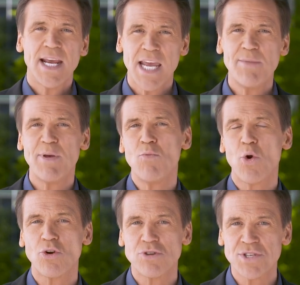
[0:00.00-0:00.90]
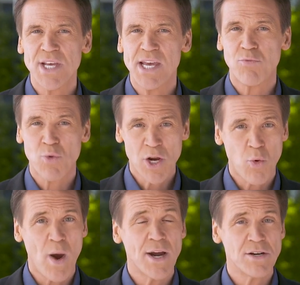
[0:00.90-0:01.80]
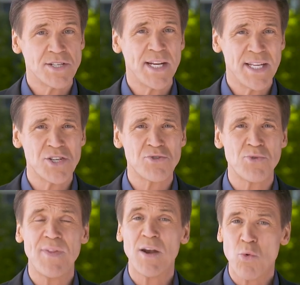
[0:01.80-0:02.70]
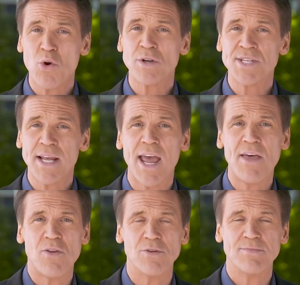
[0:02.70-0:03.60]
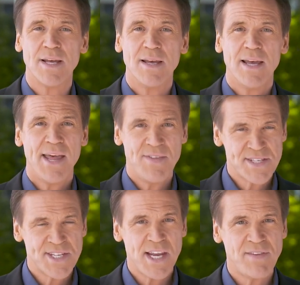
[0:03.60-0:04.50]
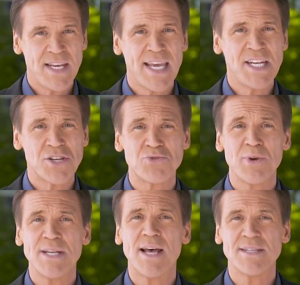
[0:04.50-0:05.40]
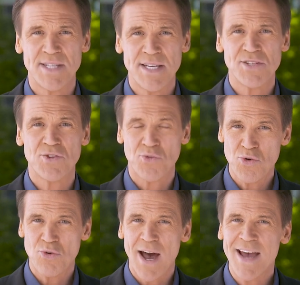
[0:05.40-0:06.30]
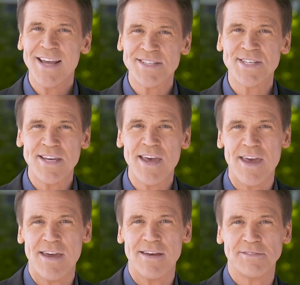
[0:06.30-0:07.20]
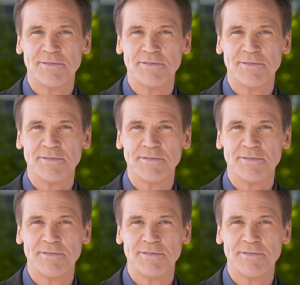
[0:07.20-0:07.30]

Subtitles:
Keeping workers safe requires an industry that works together, and the safety industry does this through ISEA.